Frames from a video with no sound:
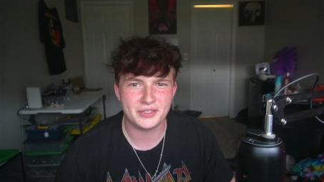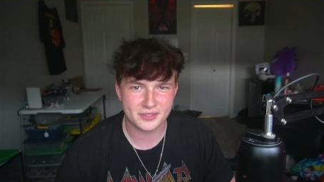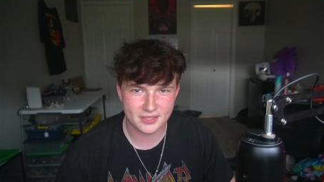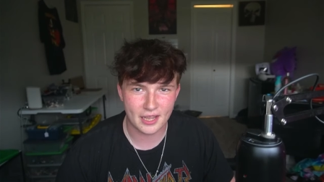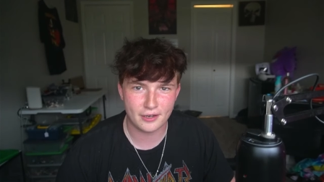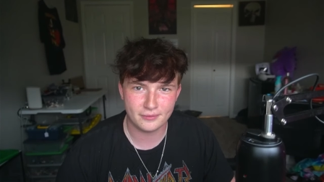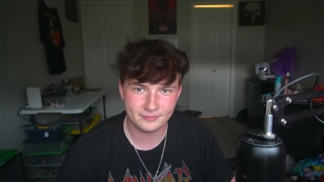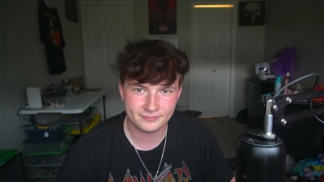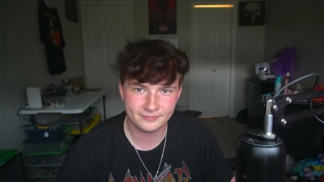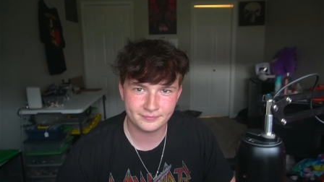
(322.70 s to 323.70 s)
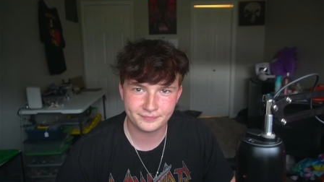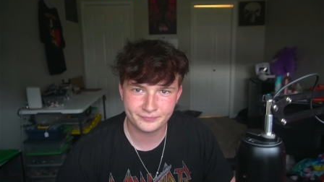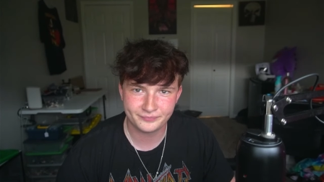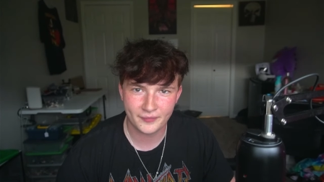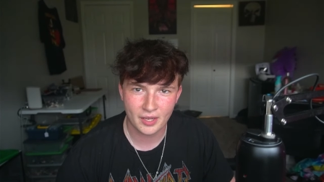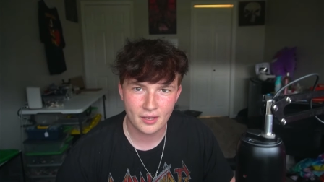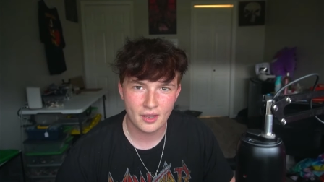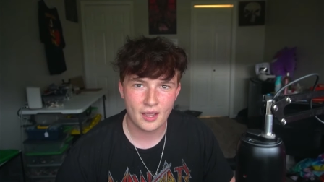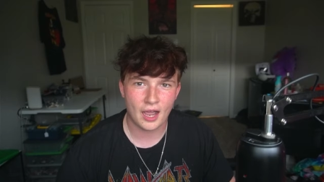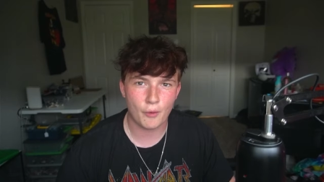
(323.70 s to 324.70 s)
said,
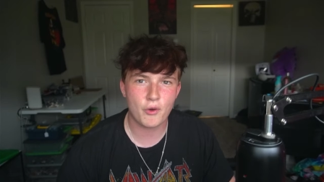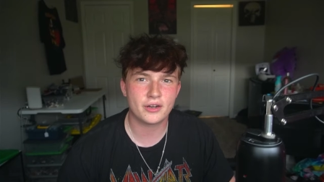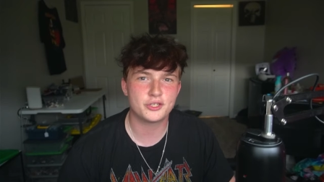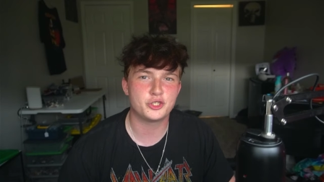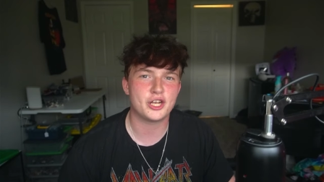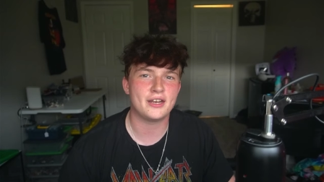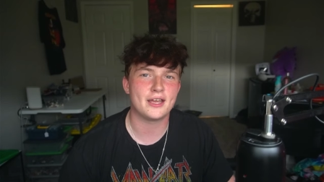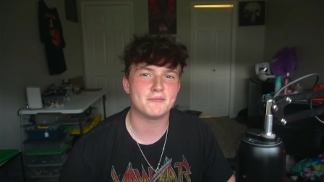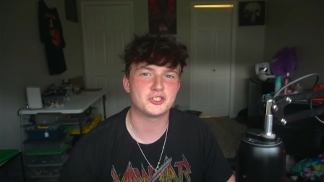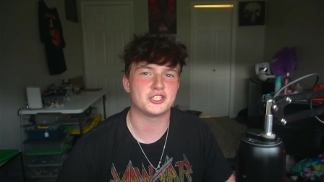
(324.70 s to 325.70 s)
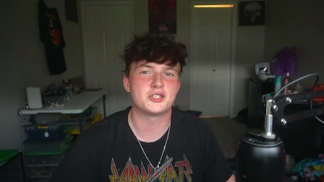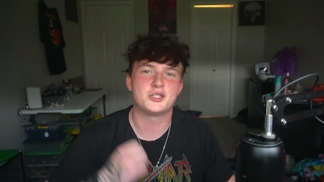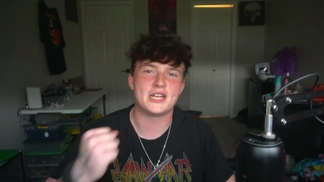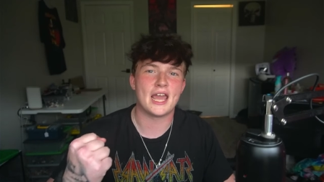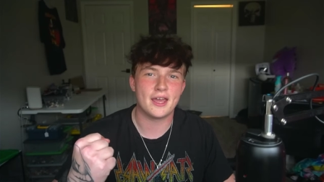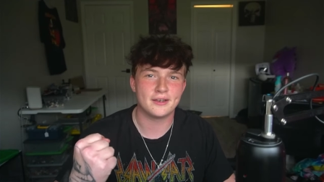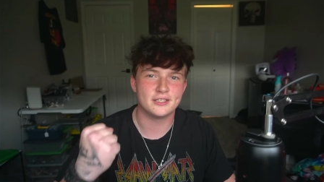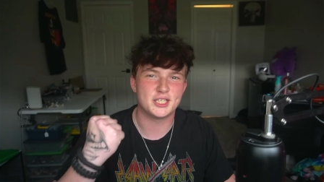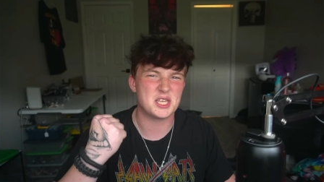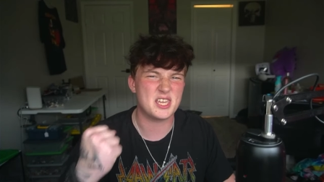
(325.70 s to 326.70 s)
I want us J names to stand
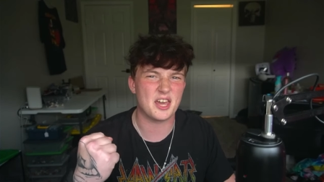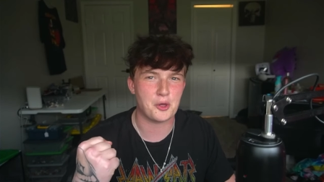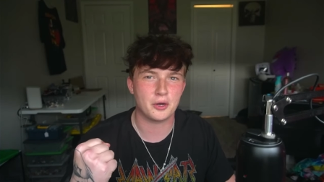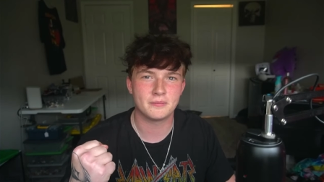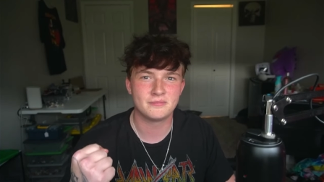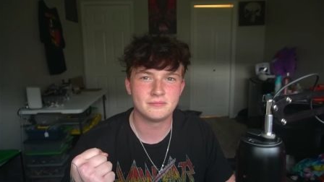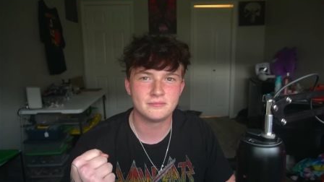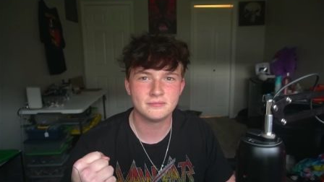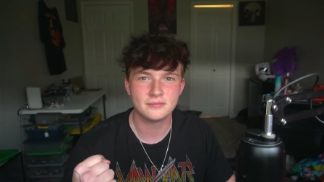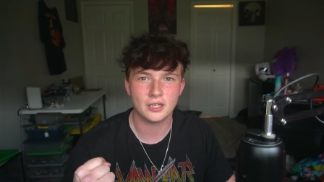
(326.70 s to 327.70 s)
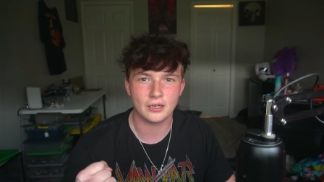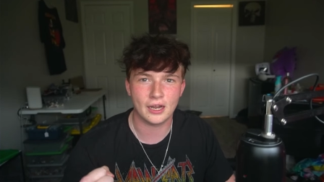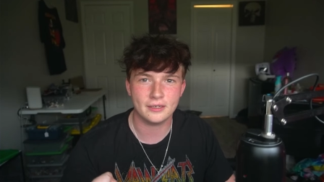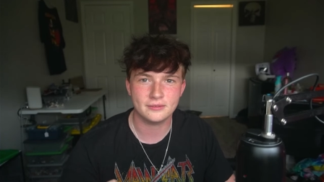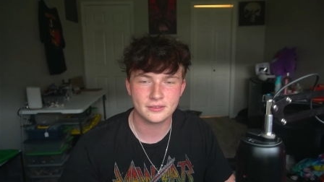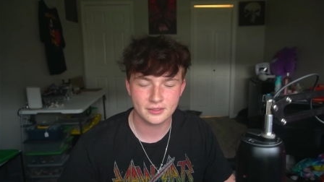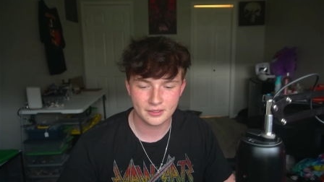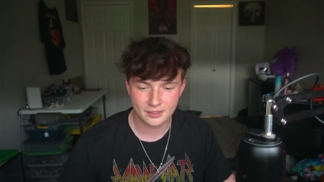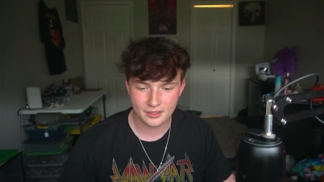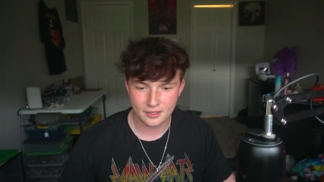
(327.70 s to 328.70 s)
together. Alright?
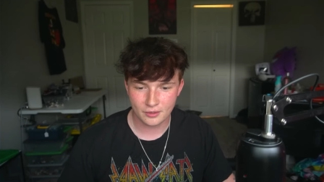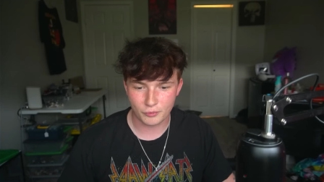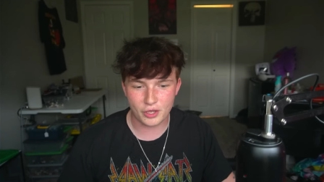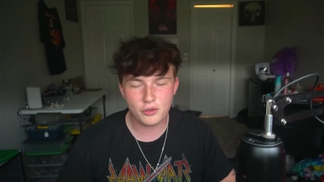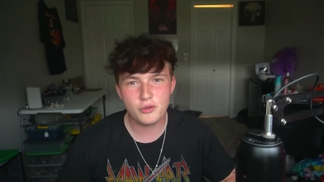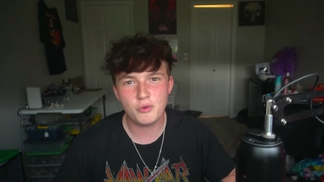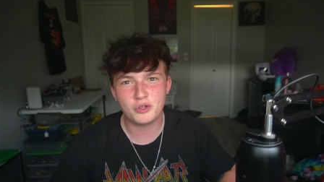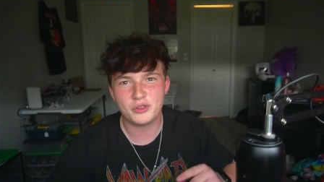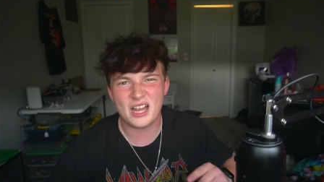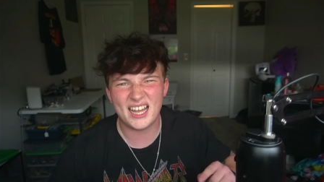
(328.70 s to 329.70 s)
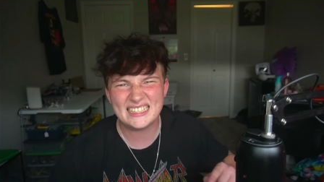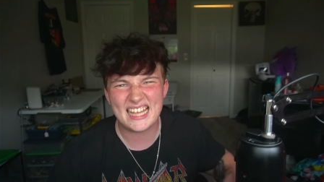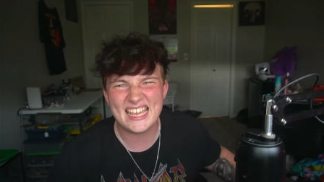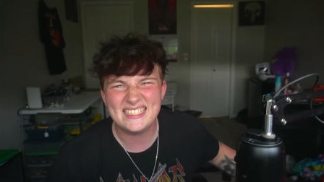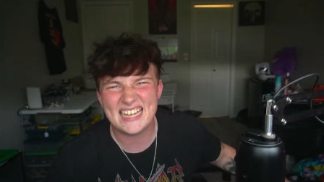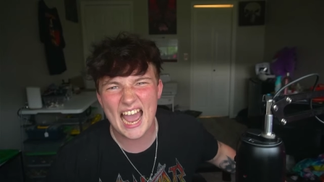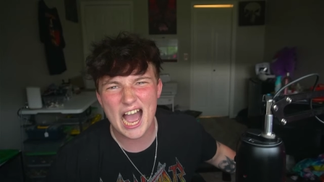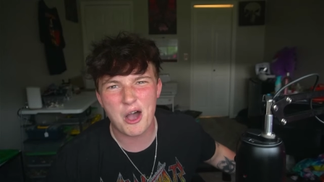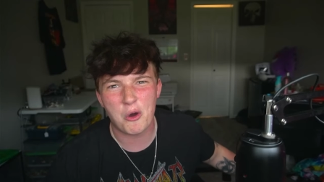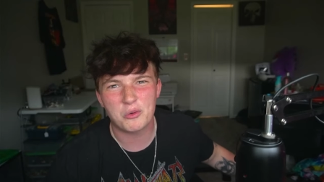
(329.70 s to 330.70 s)
We will not lay
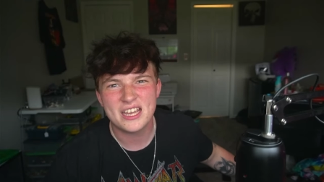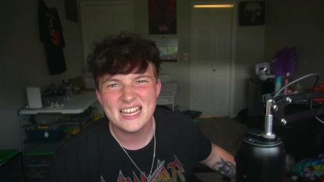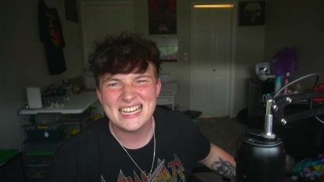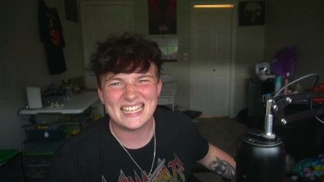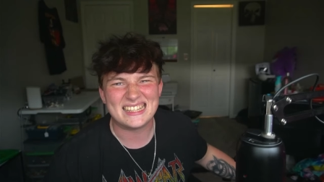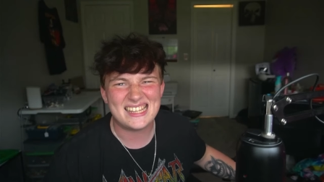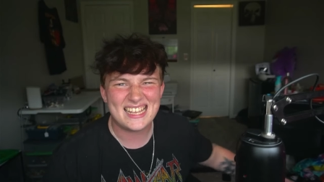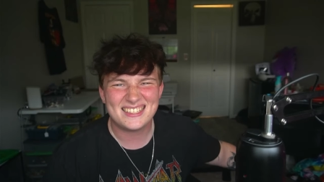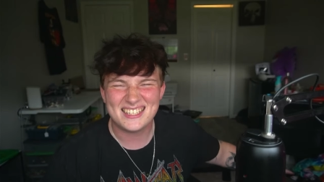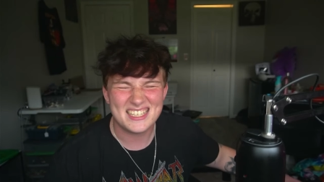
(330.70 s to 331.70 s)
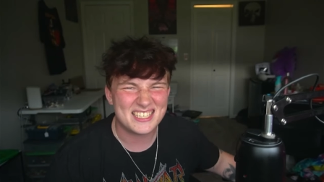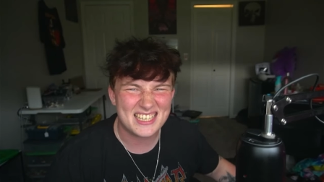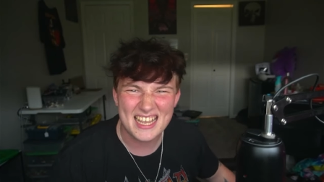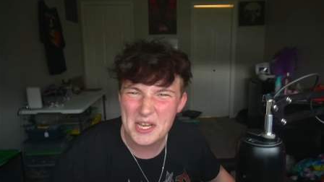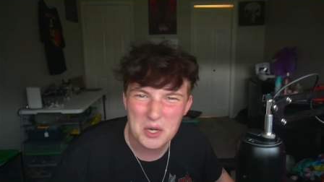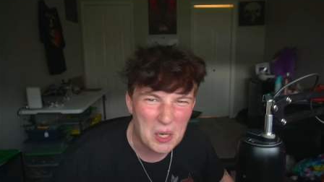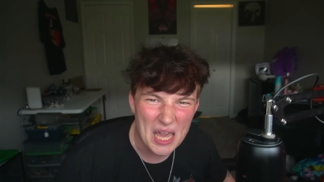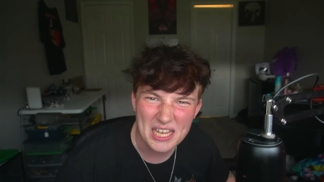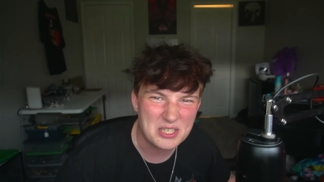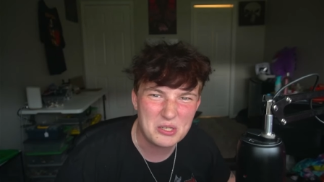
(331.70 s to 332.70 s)
down and let this
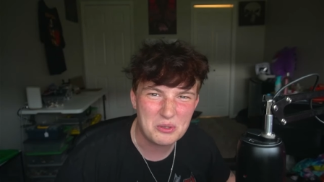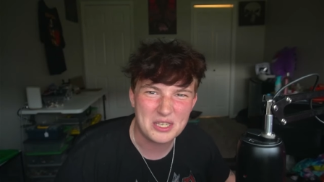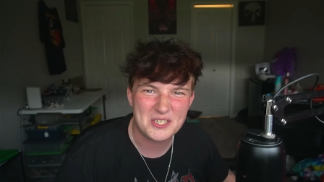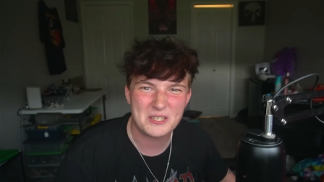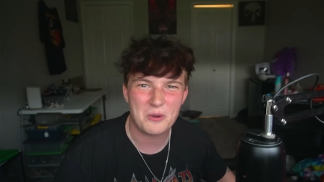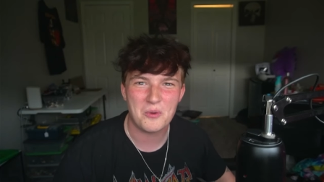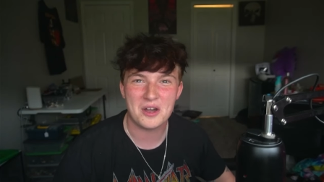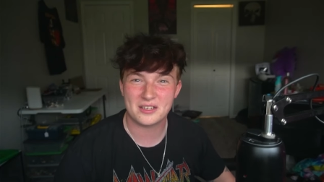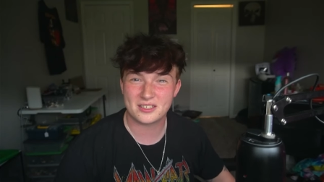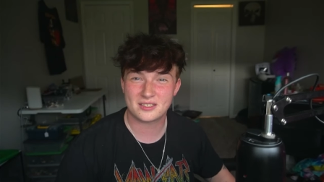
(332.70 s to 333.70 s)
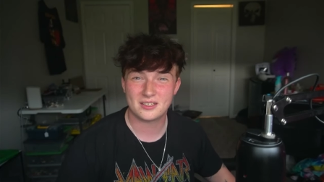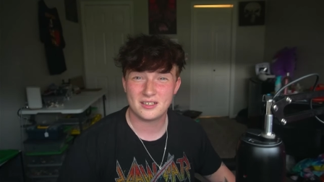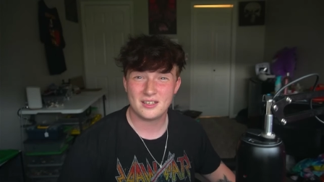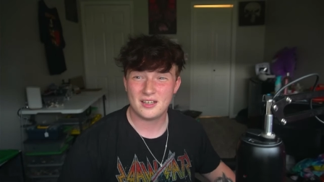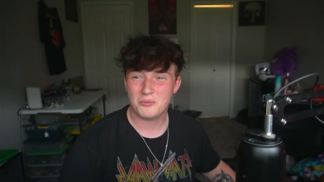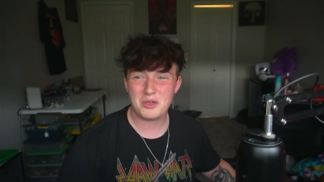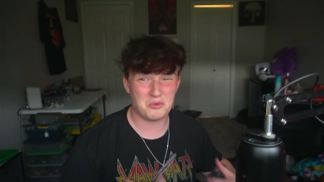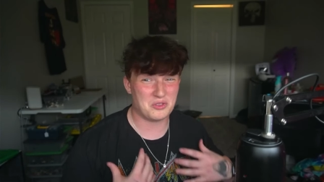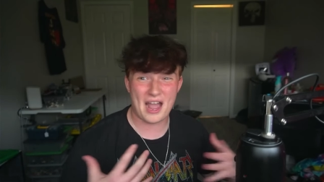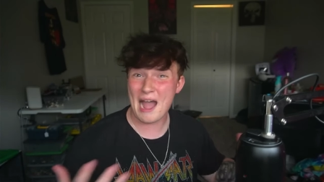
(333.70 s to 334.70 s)
internet do this to us. We will
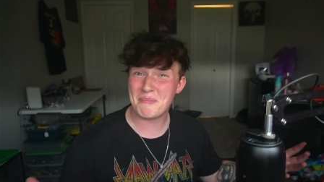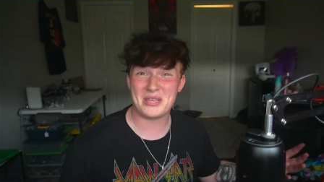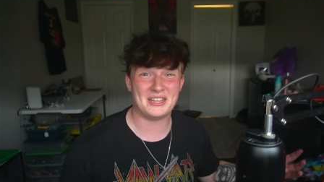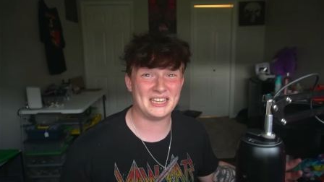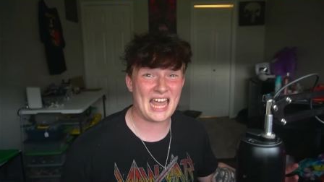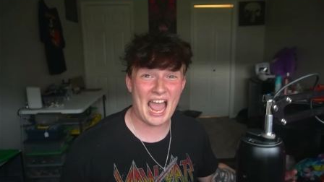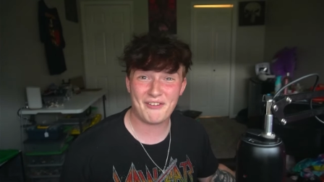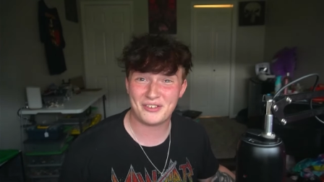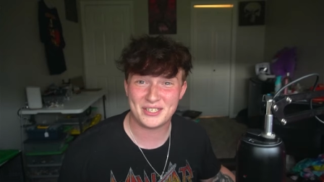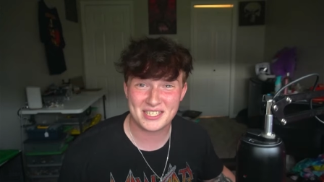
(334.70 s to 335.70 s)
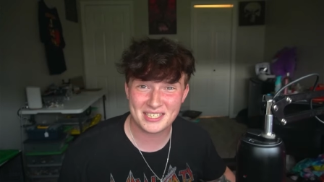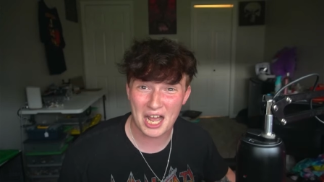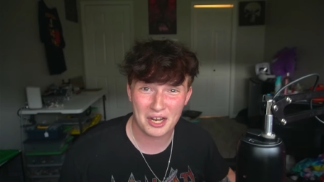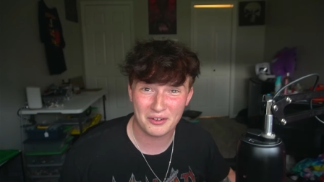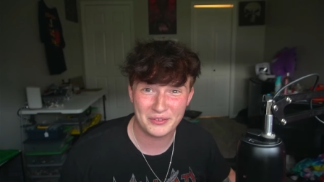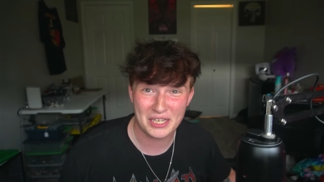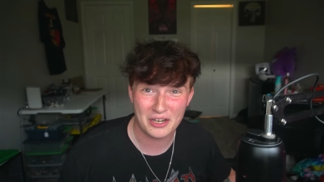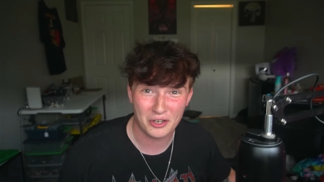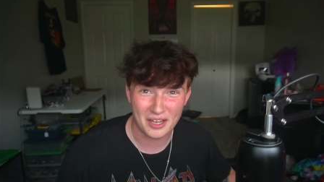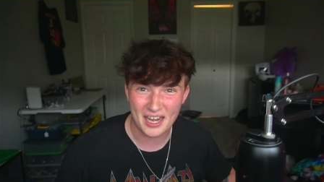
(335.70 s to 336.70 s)
not be the laughing stock of the
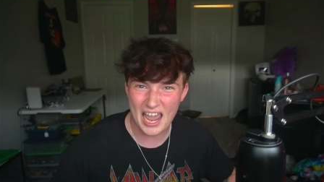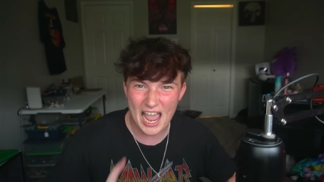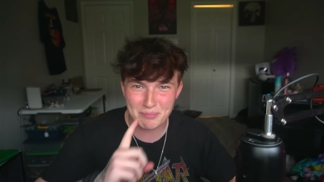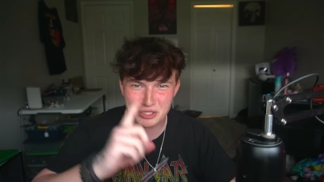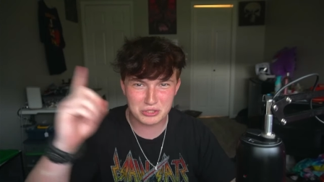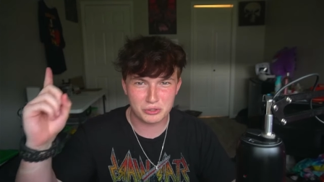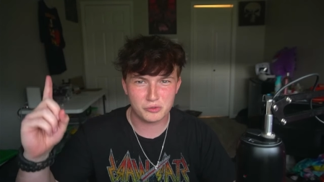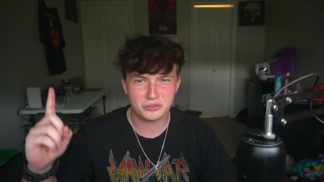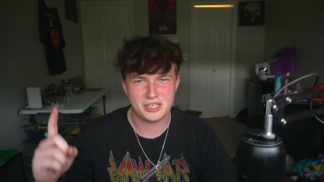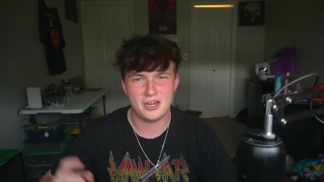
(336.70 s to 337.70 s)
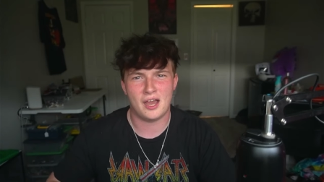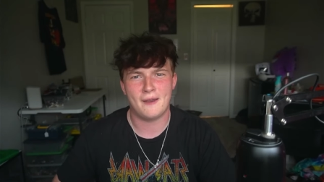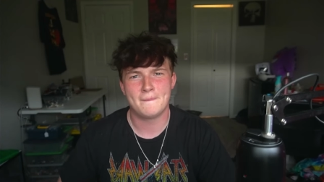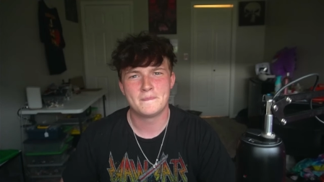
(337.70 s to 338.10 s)
internet. Absolutely not.